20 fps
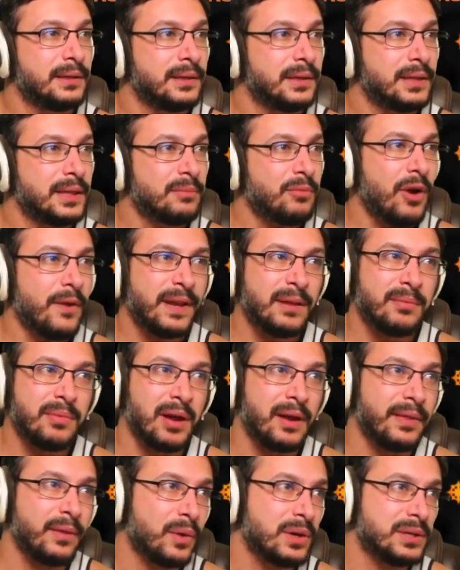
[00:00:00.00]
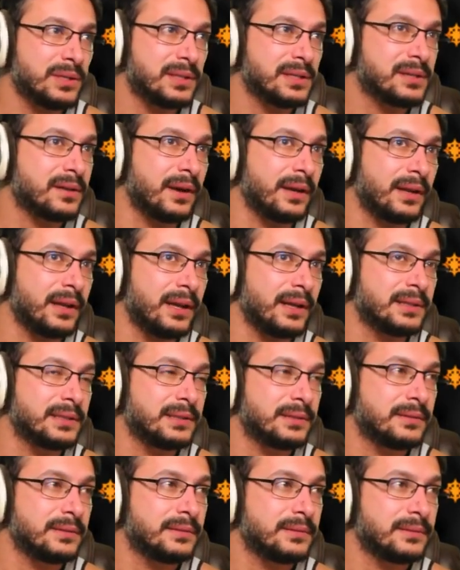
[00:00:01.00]
The more I think about it, the worse this card
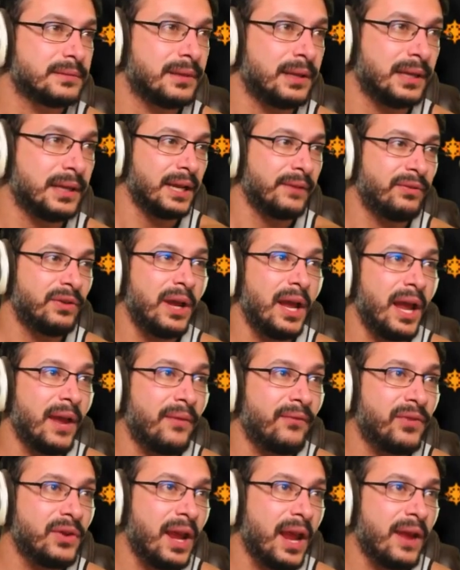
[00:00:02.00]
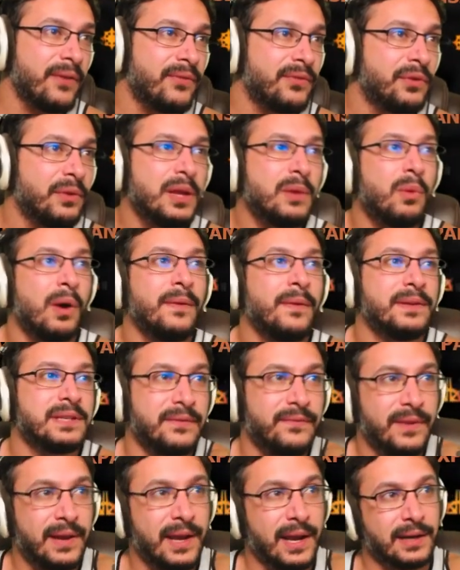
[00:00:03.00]
gets. Like you really want this
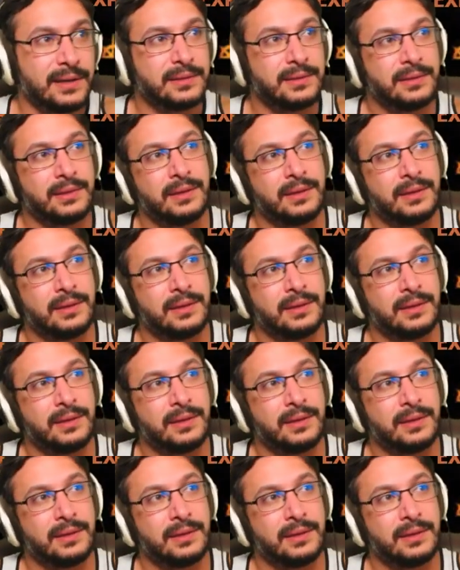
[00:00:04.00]
effect,